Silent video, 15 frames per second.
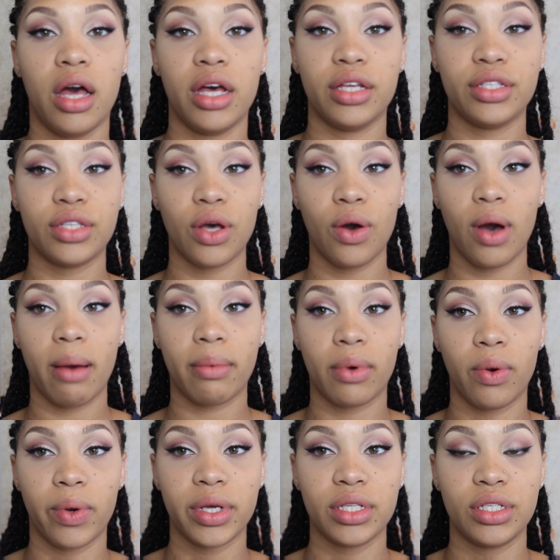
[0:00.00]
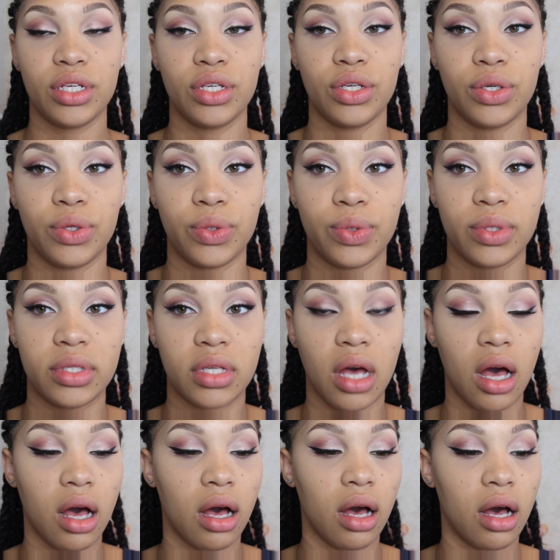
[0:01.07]
So I'm going to use
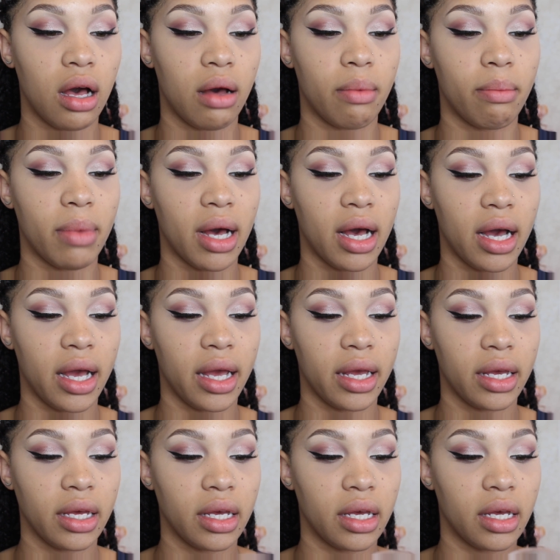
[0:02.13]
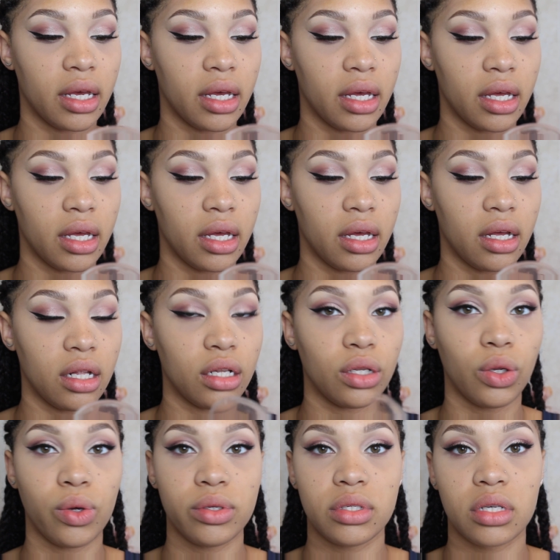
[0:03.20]
my
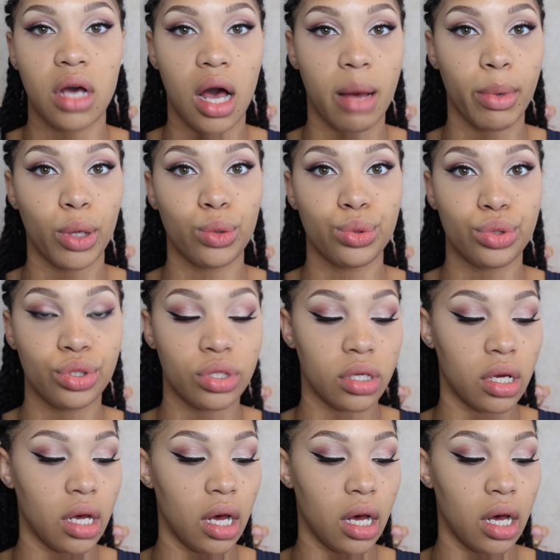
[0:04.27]
Los Cabos